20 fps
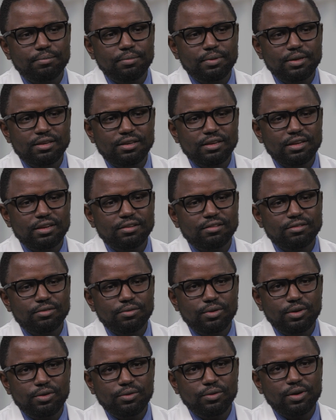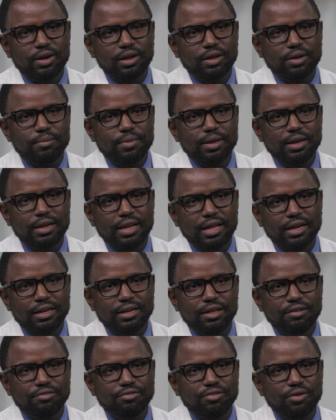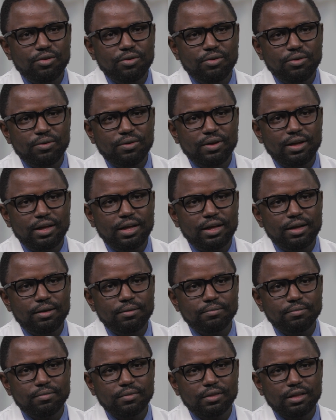Patients, we do recommend that they follow um,